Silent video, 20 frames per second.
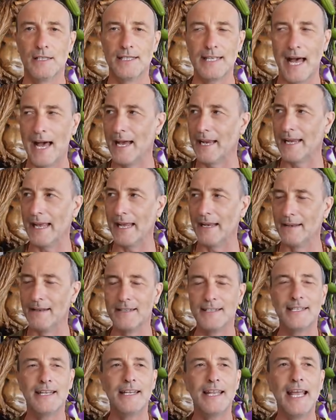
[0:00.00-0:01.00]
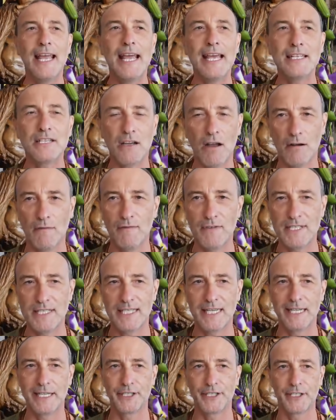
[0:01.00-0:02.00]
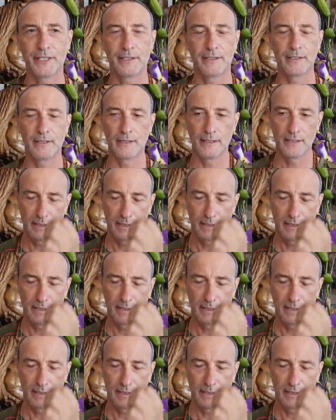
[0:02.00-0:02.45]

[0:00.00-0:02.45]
start again. Today's conversation